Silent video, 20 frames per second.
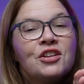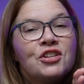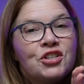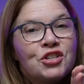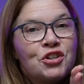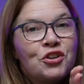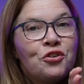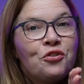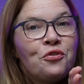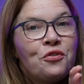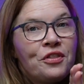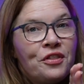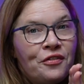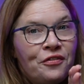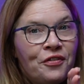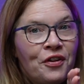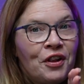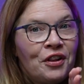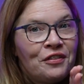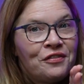to the
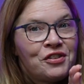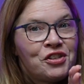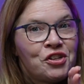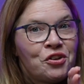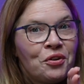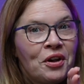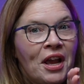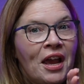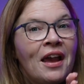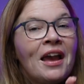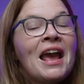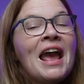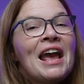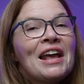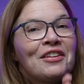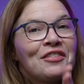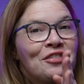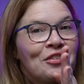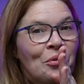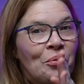fall of Judah.
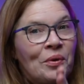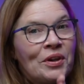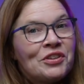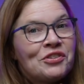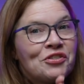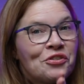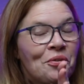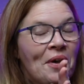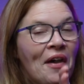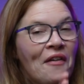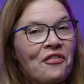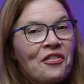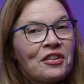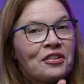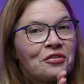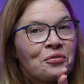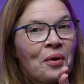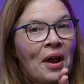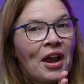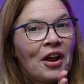And so we do have
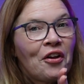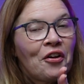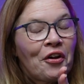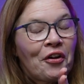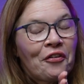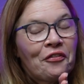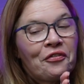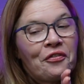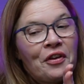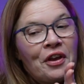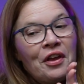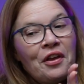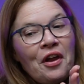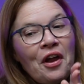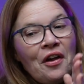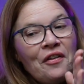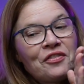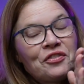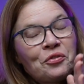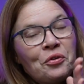this record of
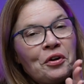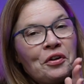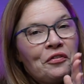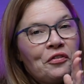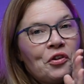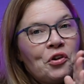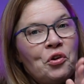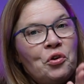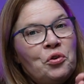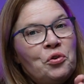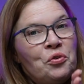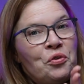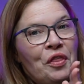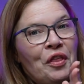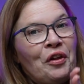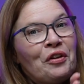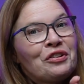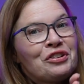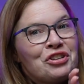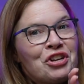sort of who
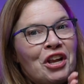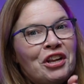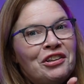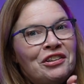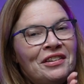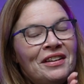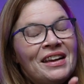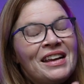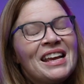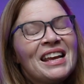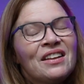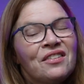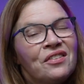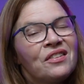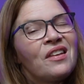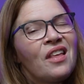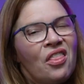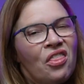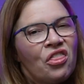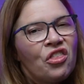they're judging
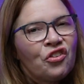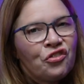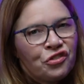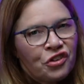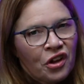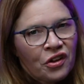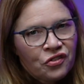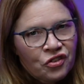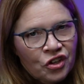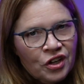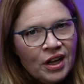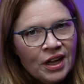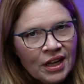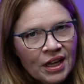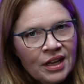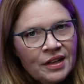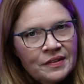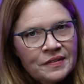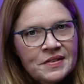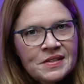against. They're judging
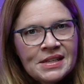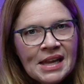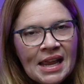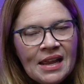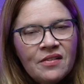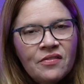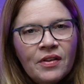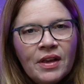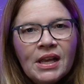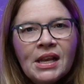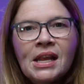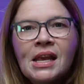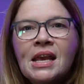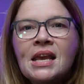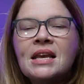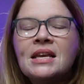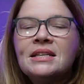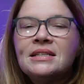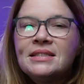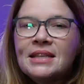against David.
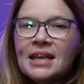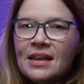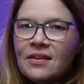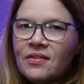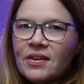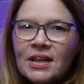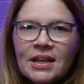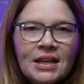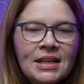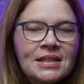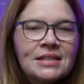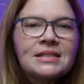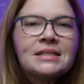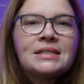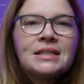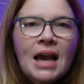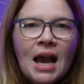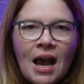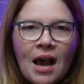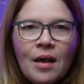David is
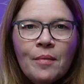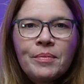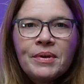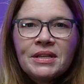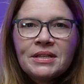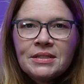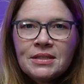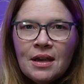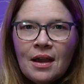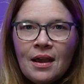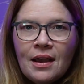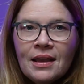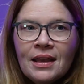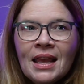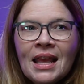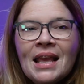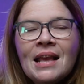top dog.